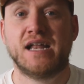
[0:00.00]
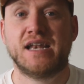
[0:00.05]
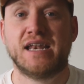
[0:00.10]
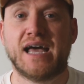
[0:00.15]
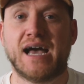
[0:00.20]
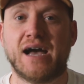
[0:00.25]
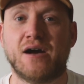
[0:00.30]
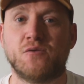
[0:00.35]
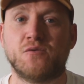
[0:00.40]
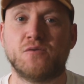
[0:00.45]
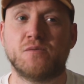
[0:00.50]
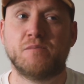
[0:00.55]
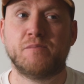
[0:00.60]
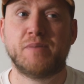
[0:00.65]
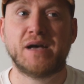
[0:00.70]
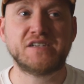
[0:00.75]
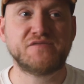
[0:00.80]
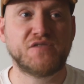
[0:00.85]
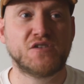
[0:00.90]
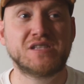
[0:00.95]
Now,
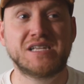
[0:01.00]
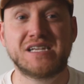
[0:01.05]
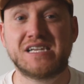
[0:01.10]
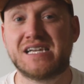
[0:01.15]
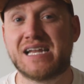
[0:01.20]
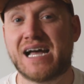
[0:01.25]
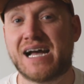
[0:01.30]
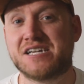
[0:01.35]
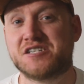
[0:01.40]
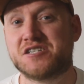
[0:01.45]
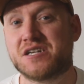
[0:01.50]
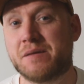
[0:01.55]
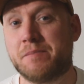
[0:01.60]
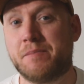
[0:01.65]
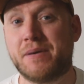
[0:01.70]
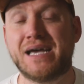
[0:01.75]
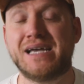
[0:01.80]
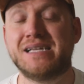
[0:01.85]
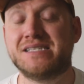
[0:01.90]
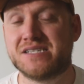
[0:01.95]
Petzval didn't actually
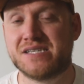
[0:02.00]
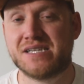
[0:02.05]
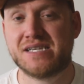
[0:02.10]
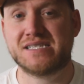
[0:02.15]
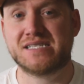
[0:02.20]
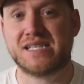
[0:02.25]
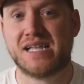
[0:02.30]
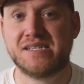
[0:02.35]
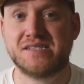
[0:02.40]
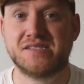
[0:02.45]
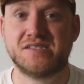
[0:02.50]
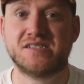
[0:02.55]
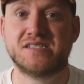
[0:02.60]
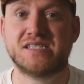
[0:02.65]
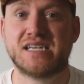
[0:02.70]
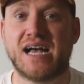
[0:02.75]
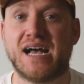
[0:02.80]
patent his lenses,